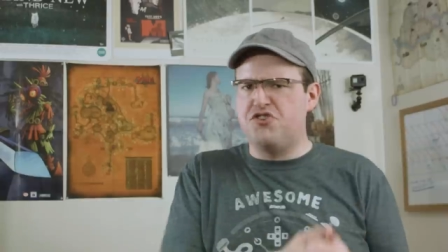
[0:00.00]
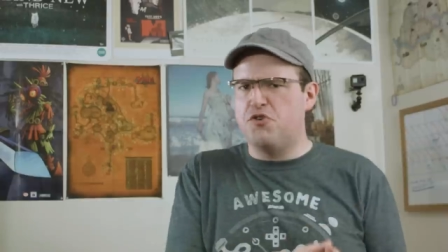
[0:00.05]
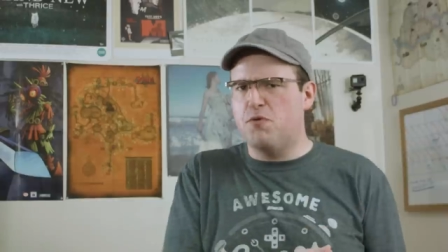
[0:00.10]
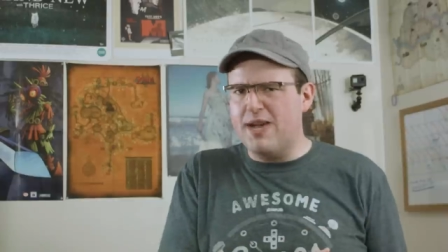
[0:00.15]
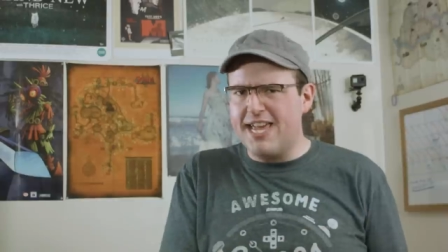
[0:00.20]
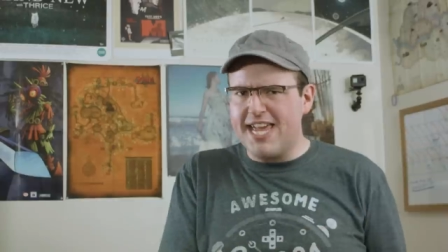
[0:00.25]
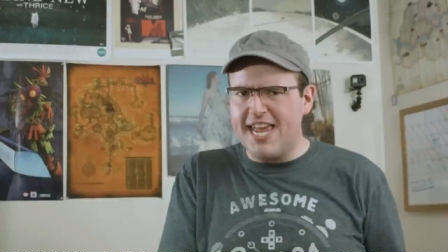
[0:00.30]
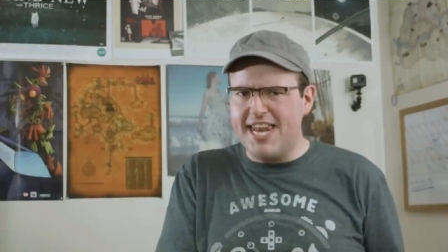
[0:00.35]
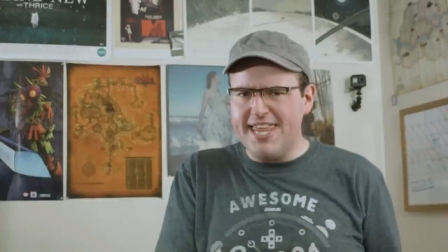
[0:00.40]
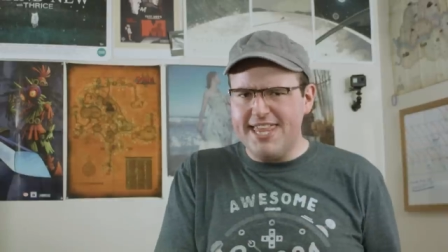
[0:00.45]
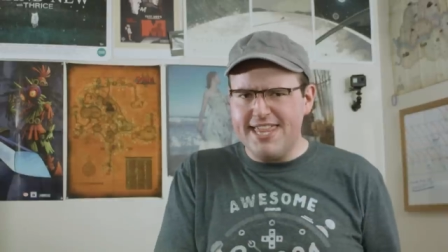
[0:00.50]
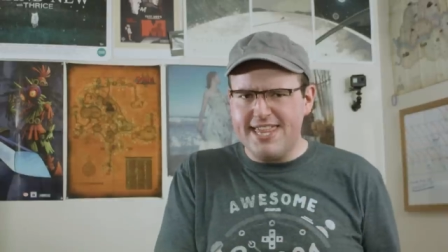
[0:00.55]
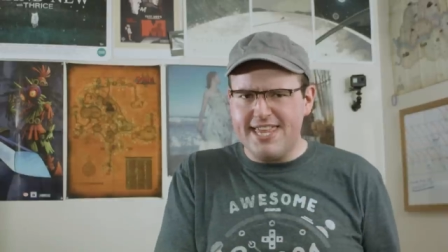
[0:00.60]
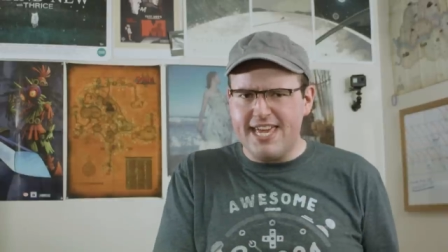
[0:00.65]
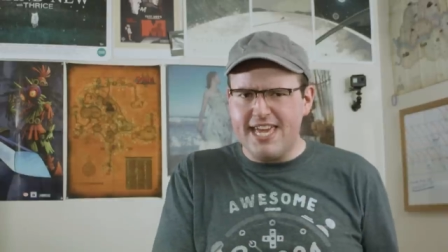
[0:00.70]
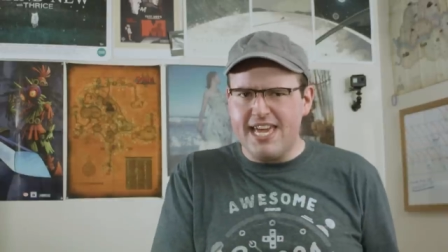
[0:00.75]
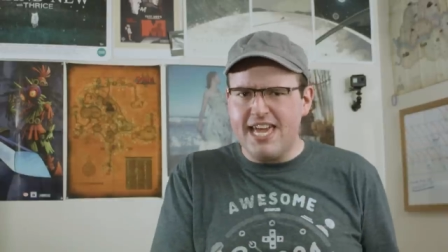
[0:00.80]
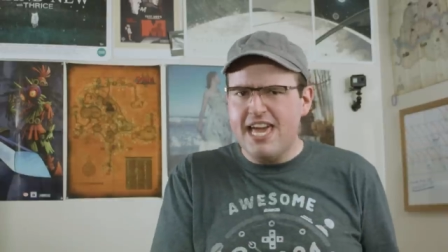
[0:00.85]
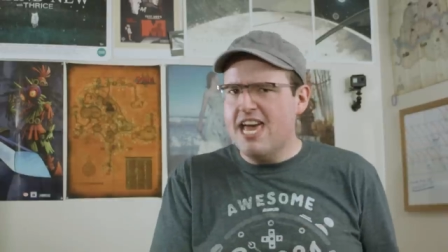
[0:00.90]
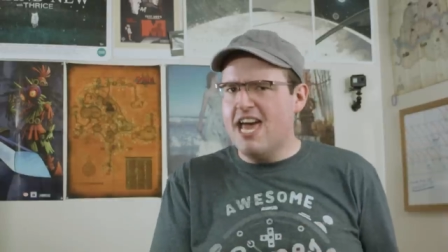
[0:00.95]
doing
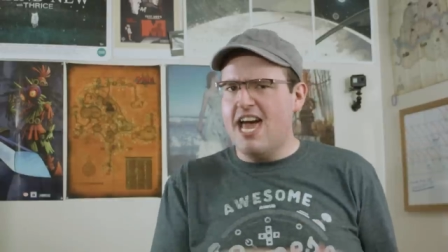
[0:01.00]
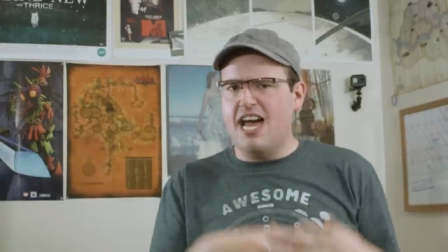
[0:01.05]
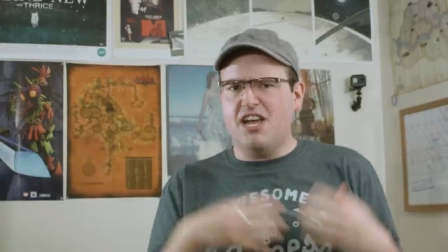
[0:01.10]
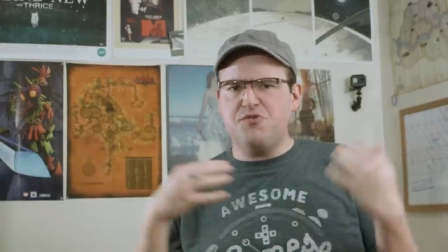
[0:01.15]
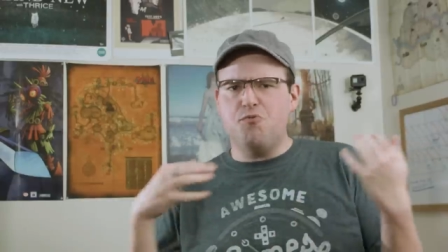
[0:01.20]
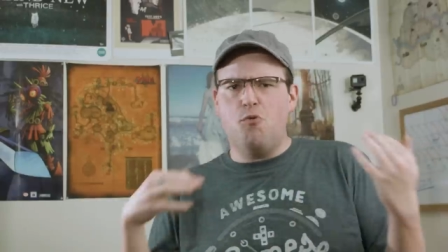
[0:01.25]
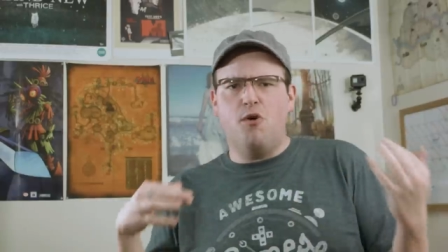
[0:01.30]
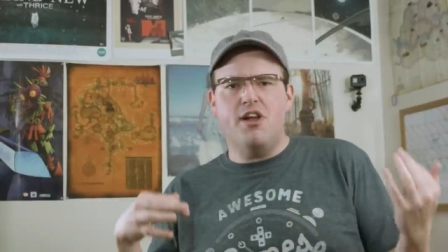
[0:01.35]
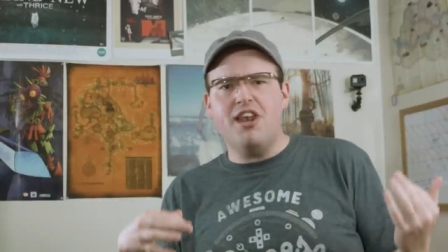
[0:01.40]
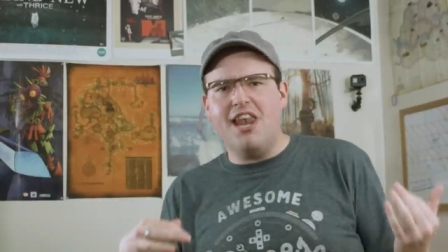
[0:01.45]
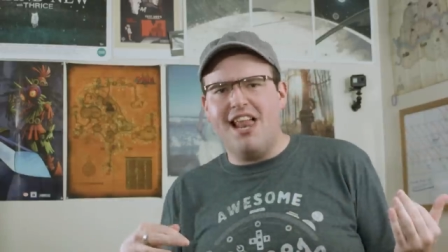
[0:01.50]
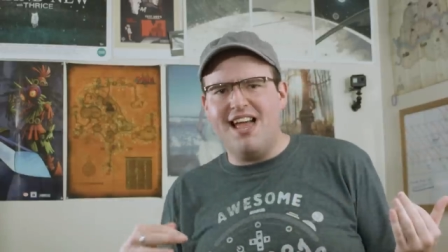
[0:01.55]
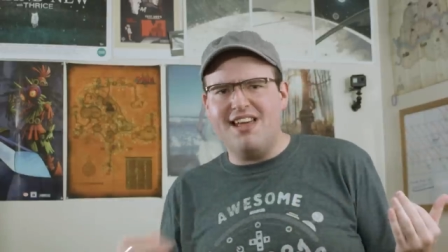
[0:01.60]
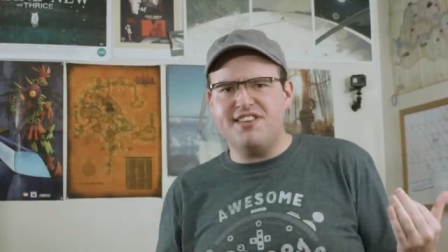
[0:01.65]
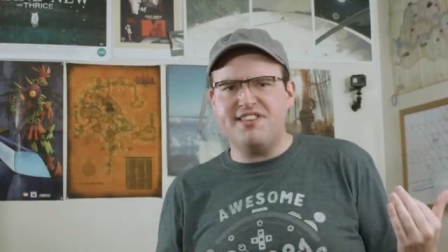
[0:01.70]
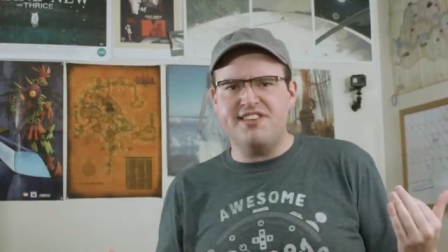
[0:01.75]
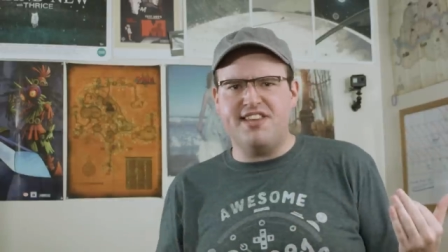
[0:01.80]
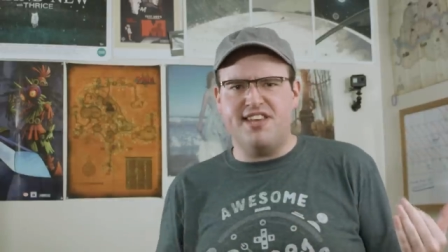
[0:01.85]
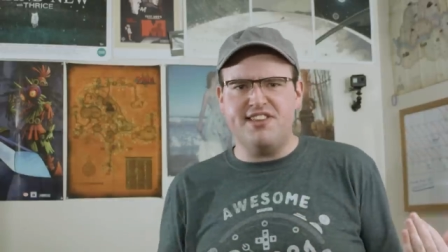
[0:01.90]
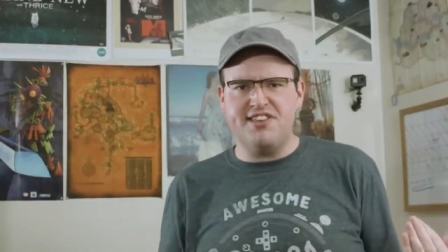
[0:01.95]
anything, as one
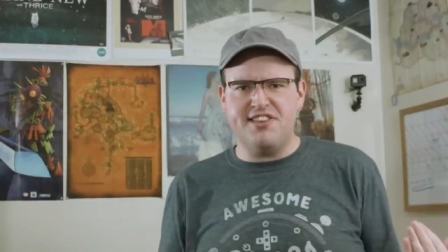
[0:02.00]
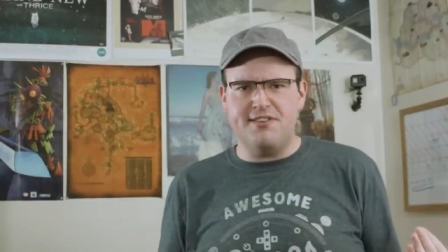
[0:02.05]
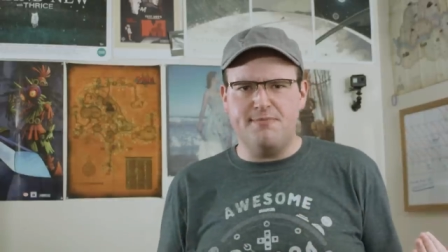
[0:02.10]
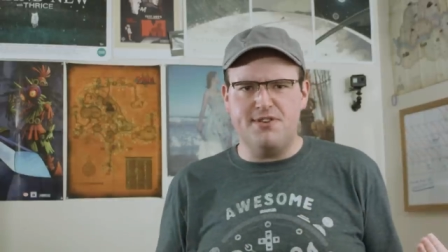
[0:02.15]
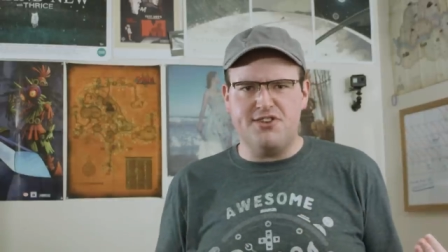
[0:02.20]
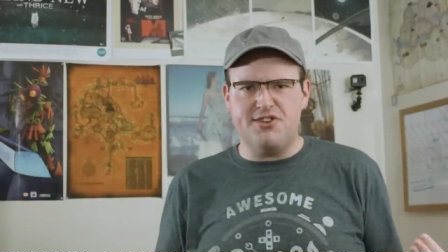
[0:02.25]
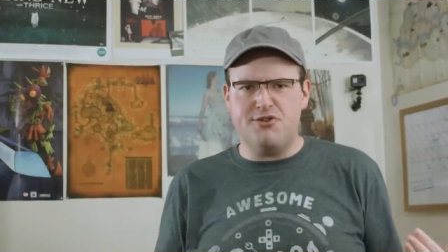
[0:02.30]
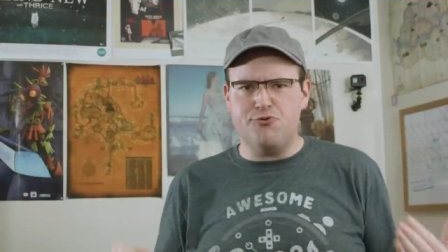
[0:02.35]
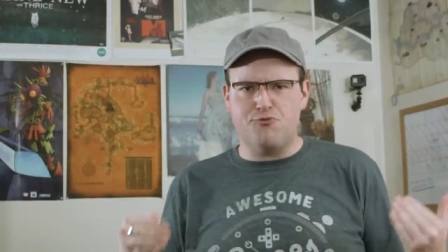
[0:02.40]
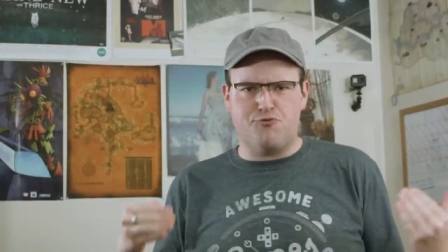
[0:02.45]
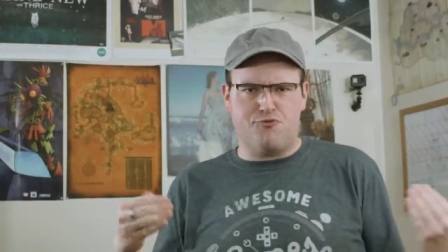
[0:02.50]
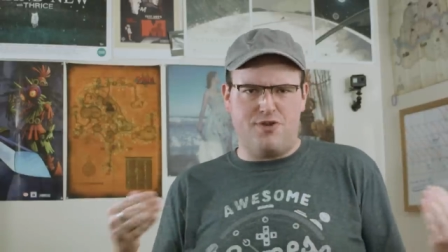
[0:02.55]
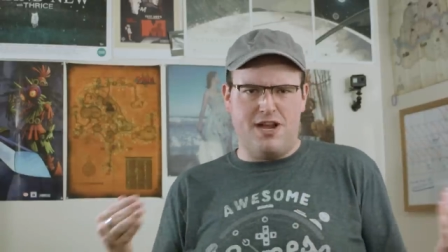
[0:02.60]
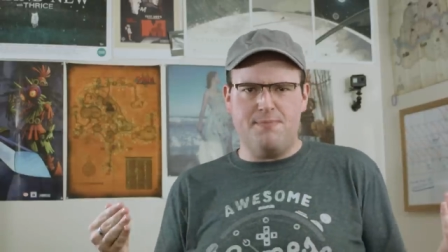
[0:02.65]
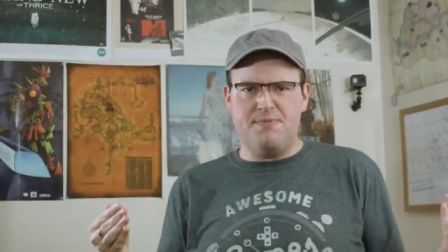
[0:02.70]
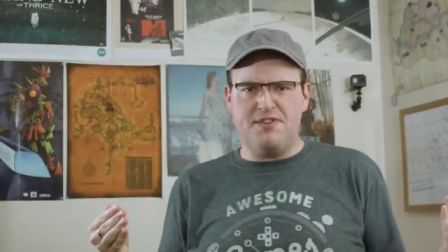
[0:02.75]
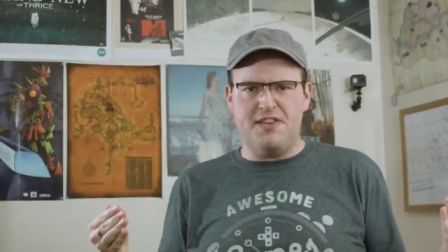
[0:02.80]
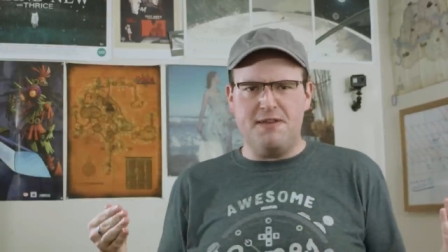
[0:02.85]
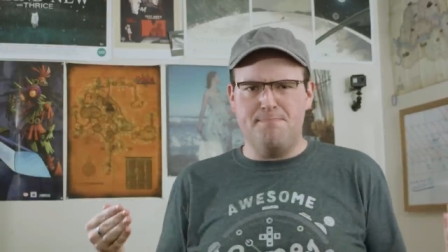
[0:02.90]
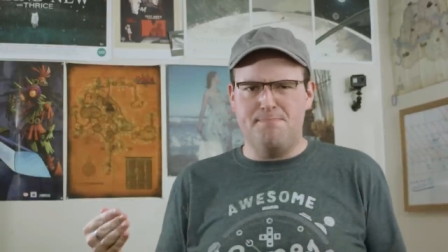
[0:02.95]
last testament to
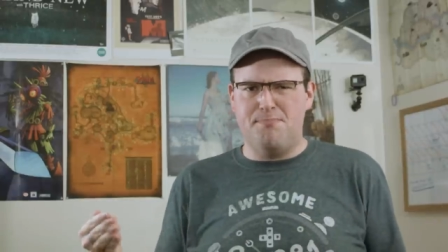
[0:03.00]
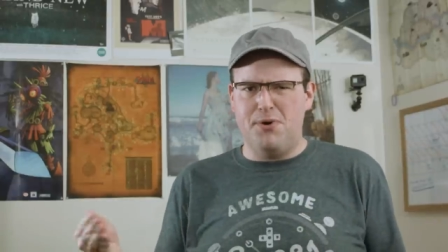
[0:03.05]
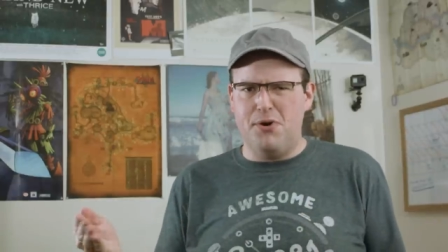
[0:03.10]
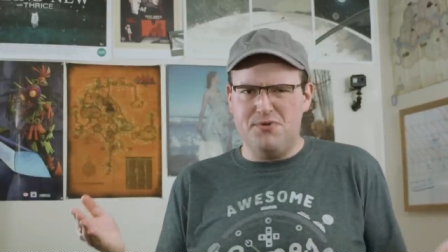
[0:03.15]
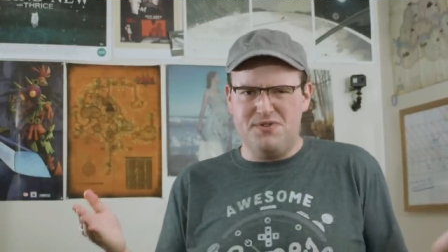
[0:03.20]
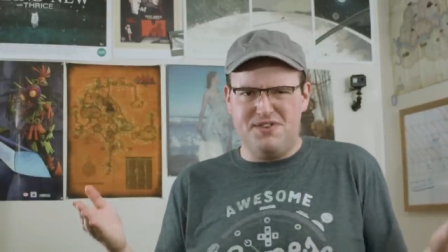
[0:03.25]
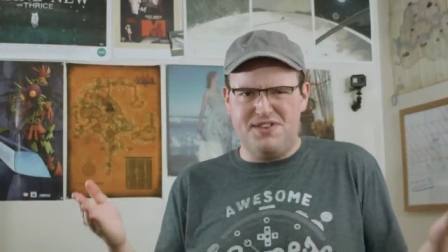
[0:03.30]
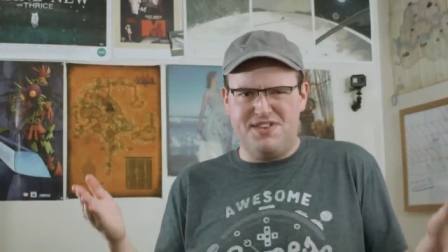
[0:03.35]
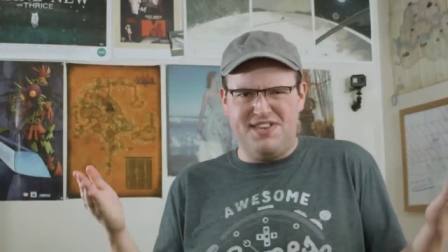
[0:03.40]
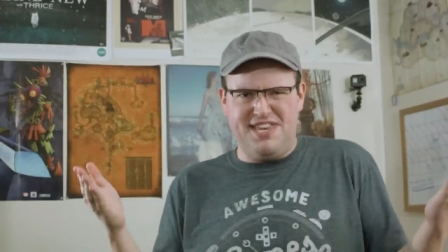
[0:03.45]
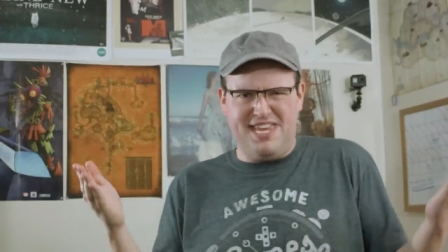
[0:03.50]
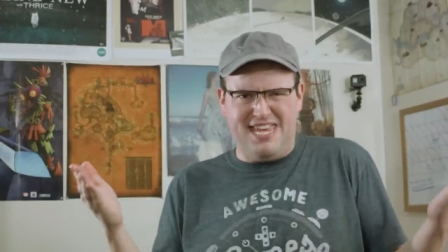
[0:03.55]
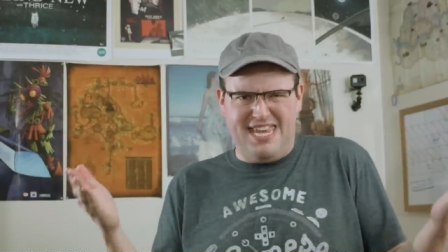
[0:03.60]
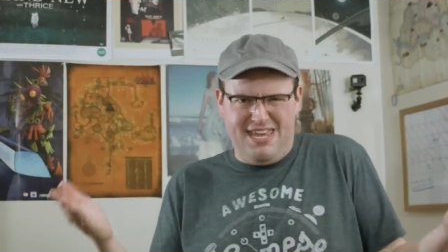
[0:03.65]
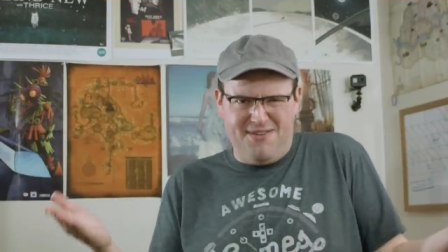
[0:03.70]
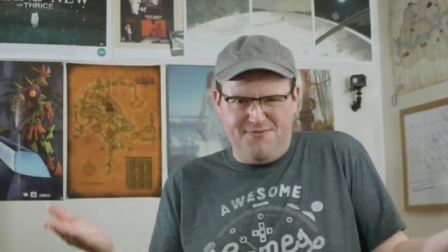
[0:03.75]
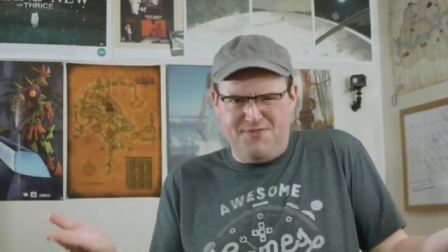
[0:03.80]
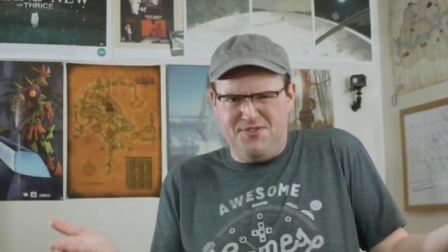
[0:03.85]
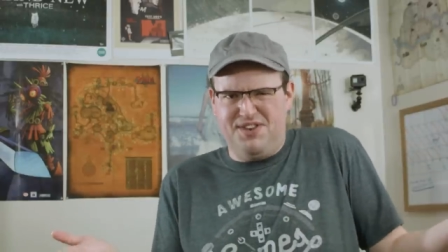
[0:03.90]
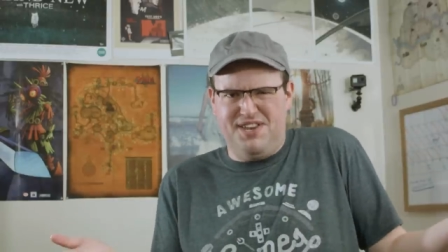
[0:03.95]
Ramsay Bolton's
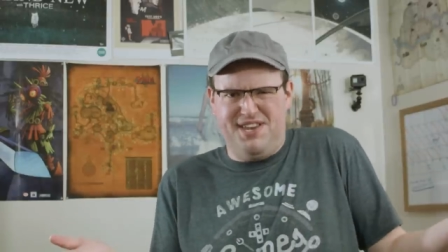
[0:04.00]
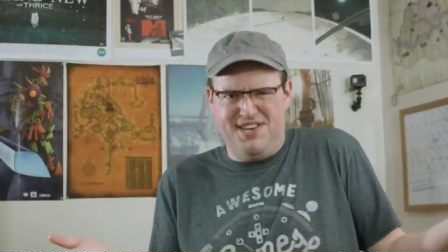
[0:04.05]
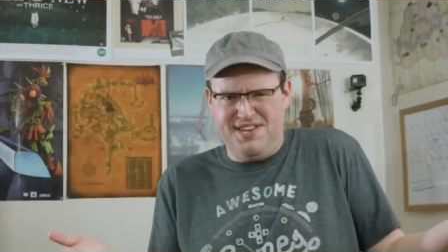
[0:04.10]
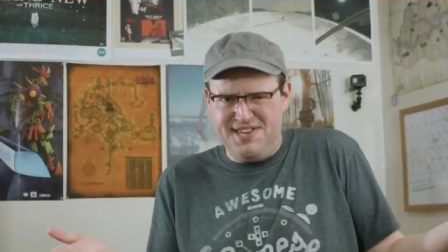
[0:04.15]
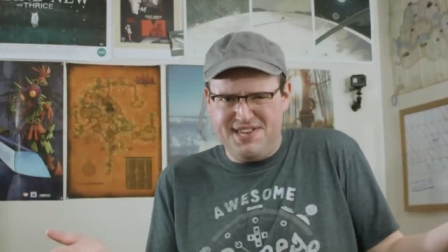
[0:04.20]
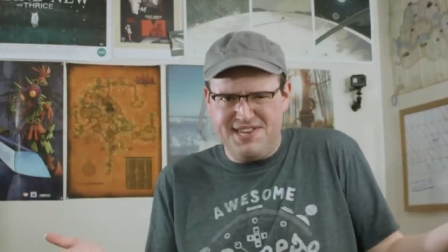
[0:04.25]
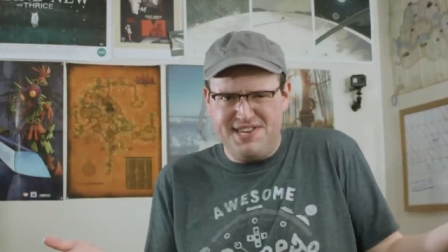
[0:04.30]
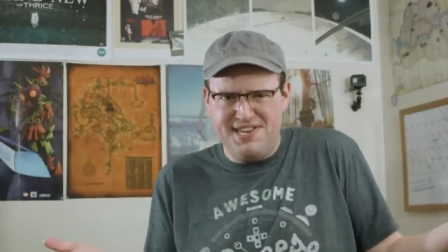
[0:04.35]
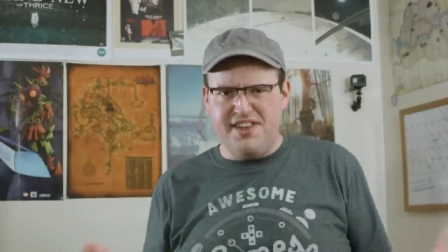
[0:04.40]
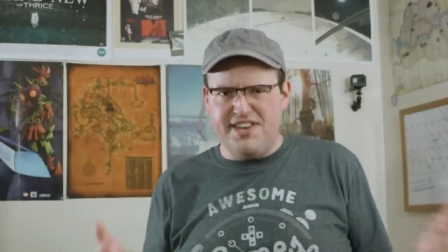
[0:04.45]
evilness.